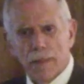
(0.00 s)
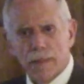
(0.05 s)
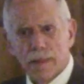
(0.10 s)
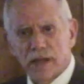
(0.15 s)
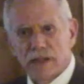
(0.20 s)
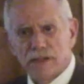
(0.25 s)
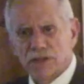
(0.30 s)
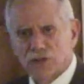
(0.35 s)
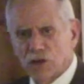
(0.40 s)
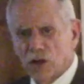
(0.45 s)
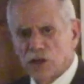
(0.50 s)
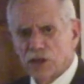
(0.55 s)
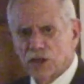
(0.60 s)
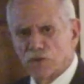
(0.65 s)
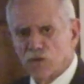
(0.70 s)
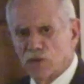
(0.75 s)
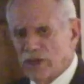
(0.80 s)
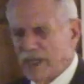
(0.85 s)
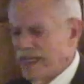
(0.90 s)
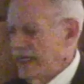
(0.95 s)
I started
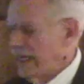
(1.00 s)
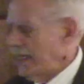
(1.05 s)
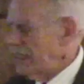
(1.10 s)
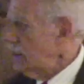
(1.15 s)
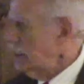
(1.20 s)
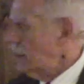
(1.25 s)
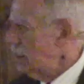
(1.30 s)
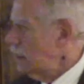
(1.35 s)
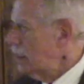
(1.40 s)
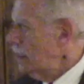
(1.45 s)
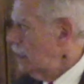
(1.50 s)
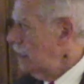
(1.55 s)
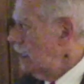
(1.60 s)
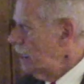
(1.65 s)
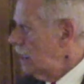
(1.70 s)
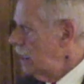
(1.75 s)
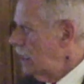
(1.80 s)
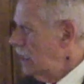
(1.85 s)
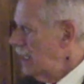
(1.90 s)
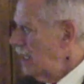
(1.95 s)
reading,
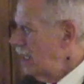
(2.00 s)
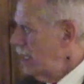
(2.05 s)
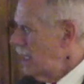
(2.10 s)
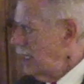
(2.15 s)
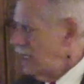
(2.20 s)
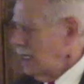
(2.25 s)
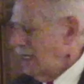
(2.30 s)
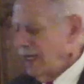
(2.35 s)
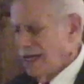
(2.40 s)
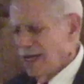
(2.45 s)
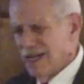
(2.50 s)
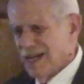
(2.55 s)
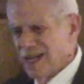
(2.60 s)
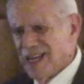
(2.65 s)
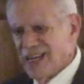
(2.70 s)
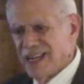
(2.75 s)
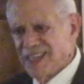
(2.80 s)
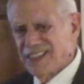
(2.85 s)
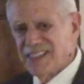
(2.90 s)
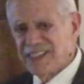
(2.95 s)

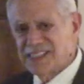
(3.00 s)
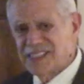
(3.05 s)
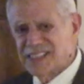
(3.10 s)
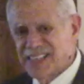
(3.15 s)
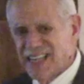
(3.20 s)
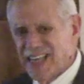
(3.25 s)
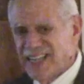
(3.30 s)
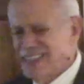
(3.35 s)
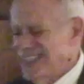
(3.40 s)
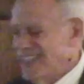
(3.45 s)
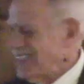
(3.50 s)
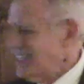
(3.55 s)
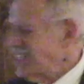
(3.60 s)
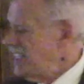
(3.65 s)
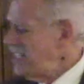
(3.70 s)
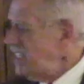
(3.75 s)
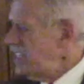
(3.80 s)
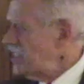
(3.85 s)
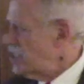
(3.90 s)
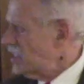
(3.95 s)
and he said that
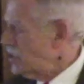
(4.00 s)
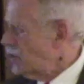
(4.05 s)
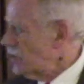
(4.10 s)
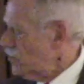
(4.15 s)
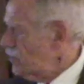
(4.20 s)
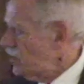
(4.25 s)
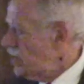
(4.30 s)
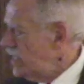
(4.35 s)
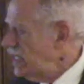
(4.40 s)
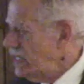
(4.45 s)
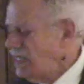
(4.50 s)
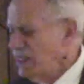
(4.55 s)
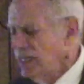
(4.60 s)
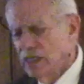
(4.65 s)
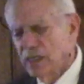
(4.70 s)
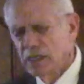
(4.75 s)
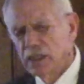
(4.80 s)
these three